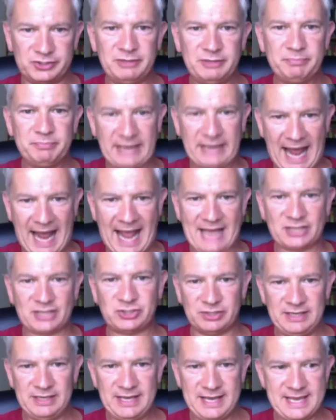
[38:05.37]
but
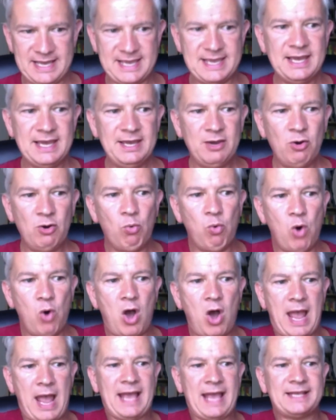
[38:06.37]
actually
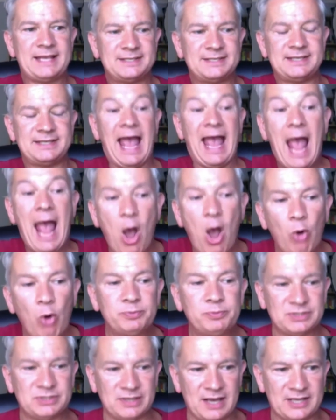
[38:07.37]
what has
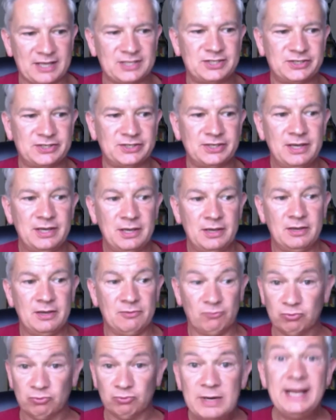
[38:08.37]
helped us,
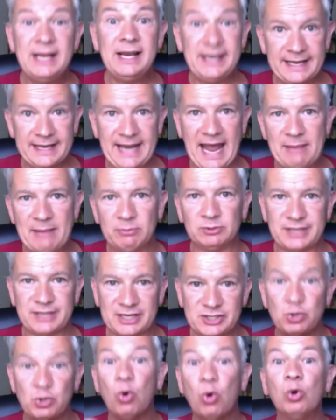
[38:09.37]
really enabled
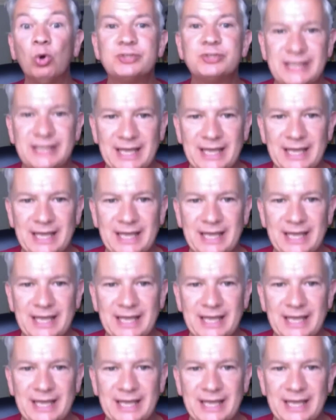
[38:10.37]
us all to get